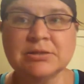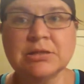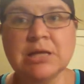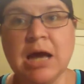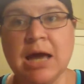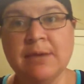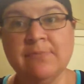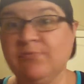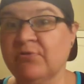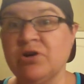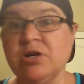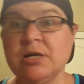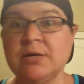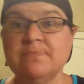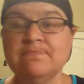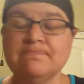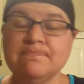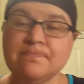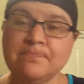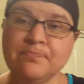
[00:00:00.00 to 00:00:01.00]
Time
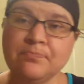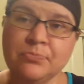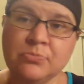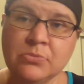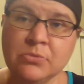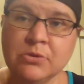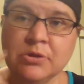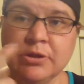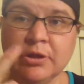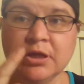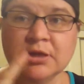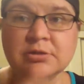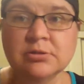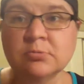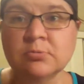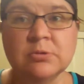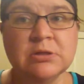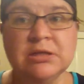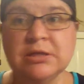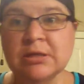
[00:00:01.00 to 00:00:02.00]
frame,
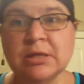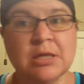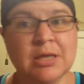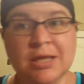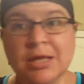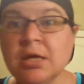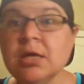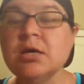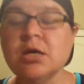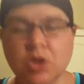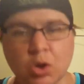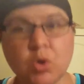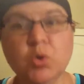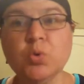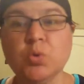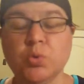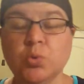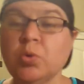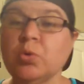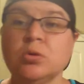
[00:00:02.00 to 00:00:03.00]
next week,
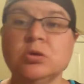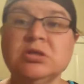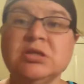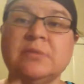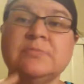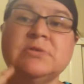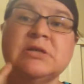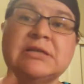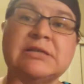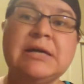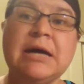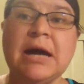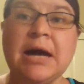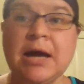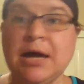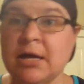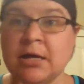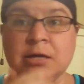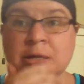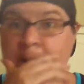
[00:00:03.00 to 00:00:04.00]
subject
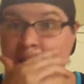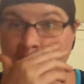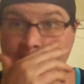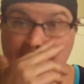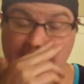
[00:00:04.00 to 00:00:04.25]
I,